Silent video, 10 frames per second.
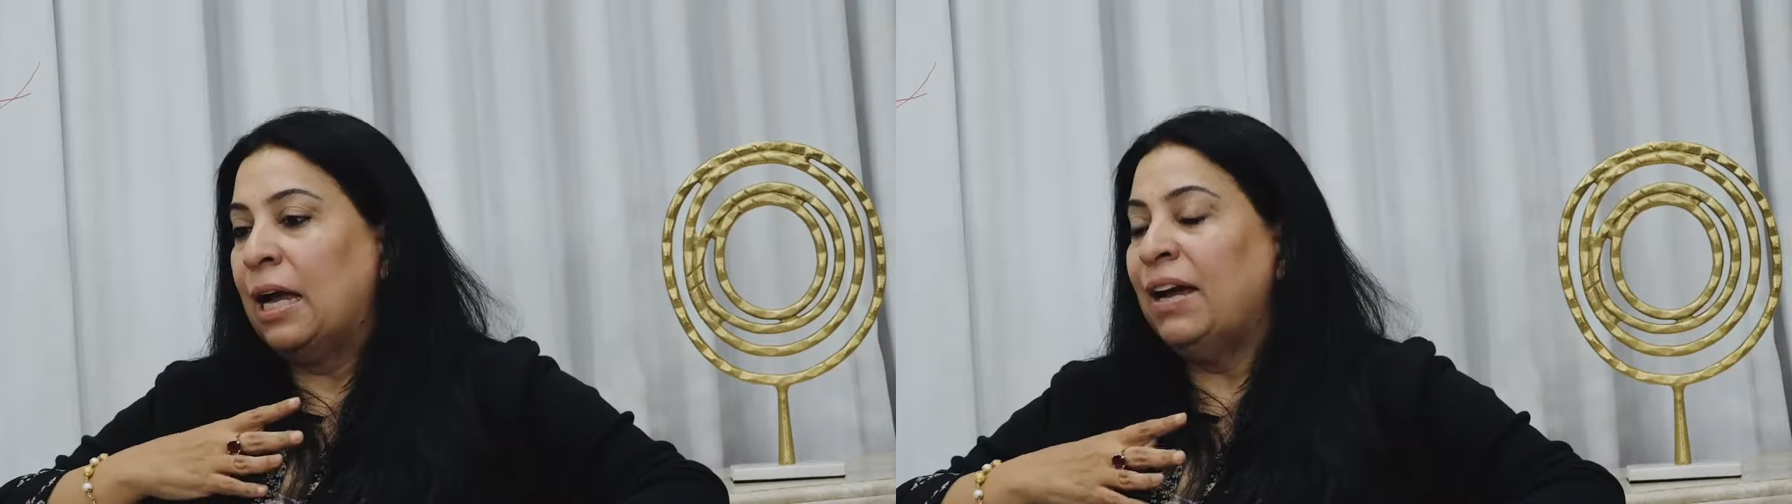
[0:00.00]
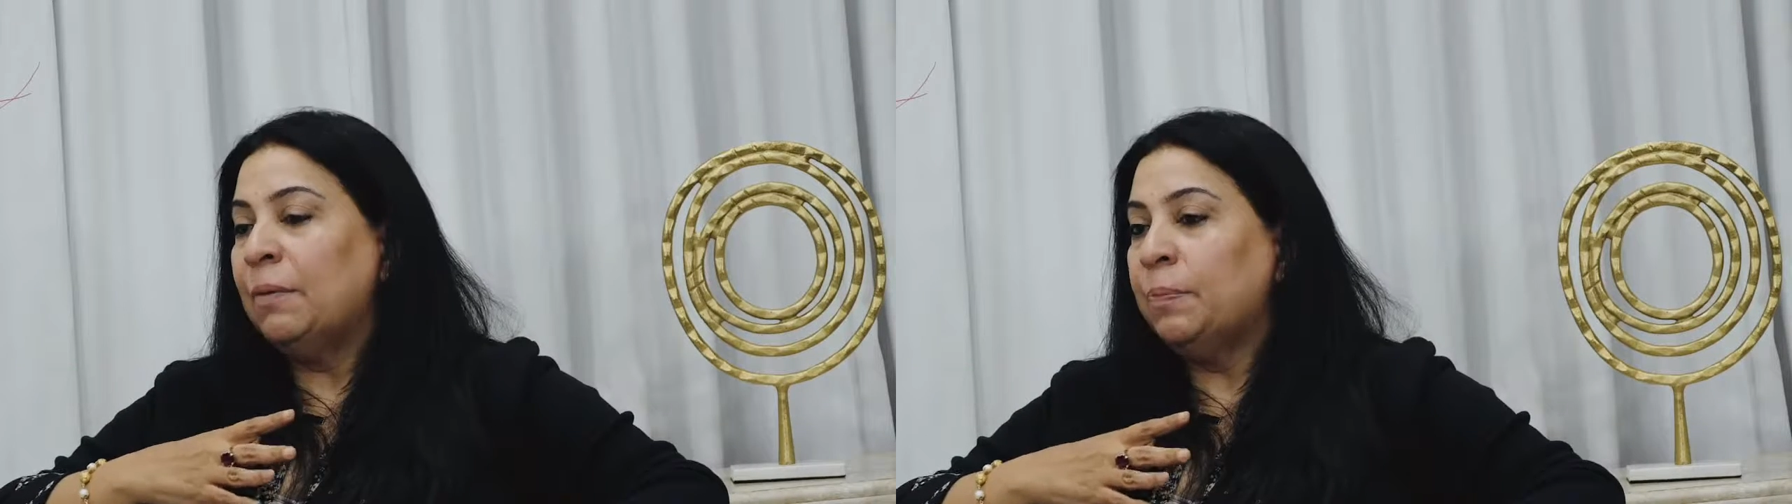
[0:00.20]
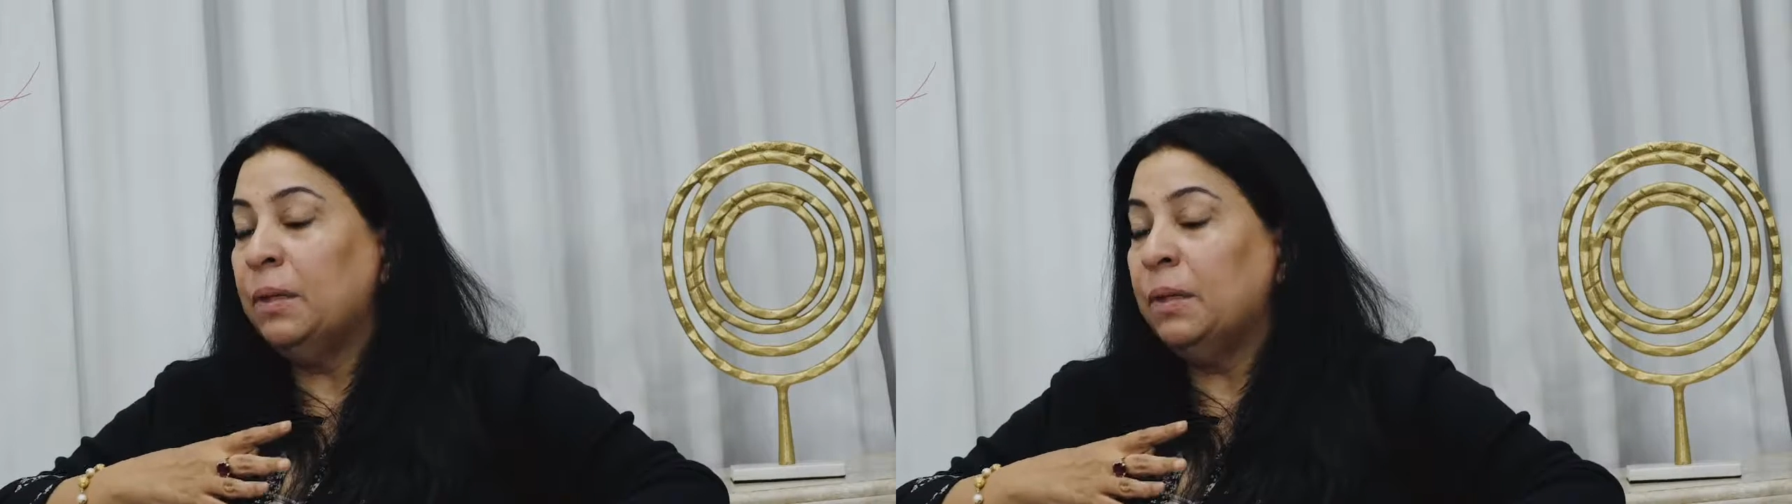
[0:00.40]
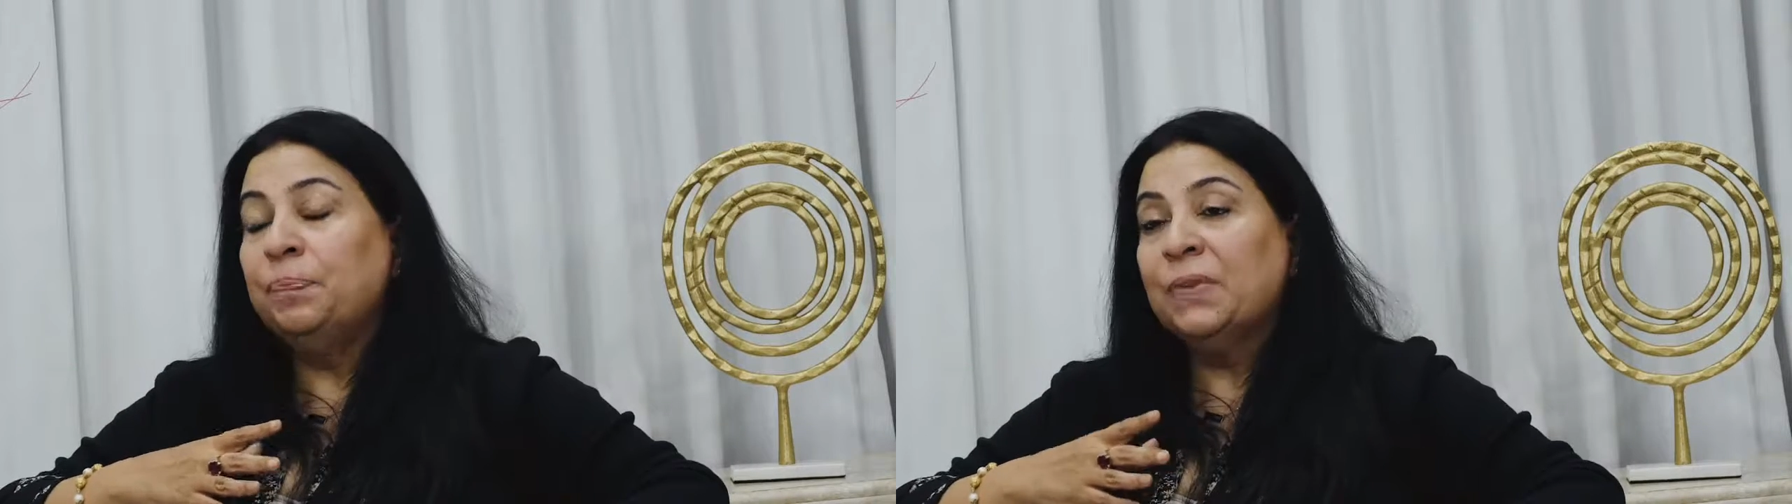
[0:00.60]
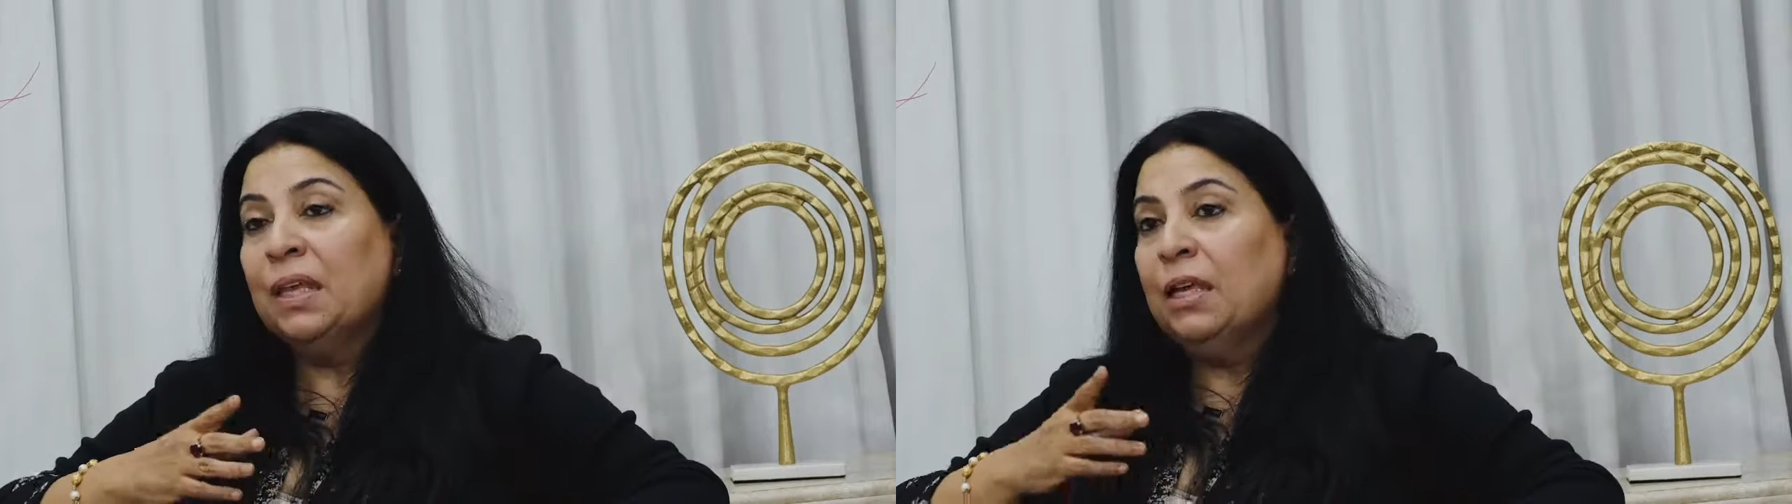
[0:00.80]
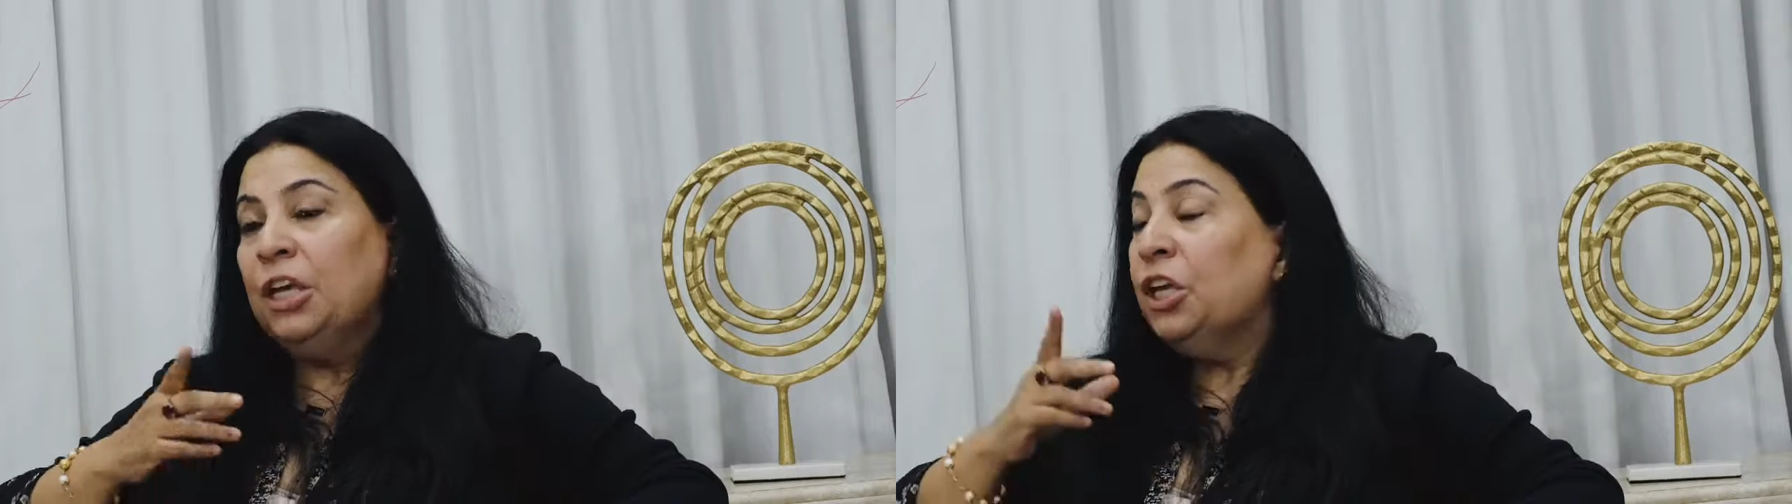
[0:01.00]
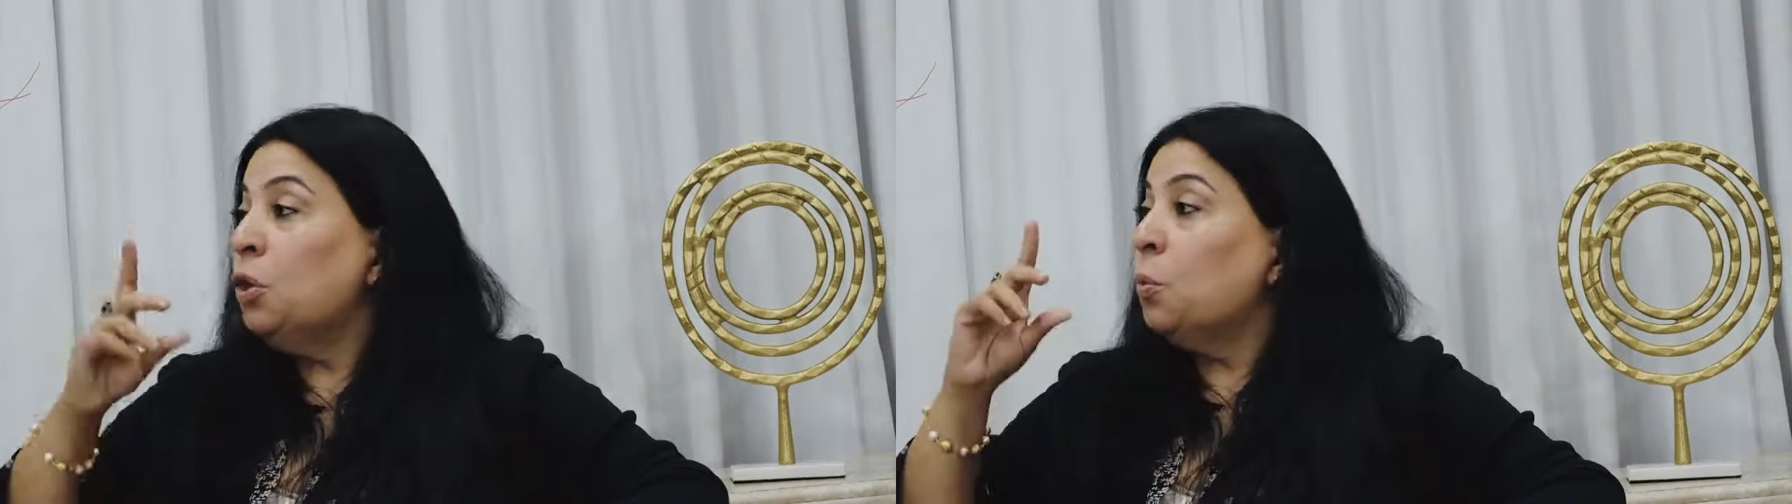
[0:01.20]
I've had people, you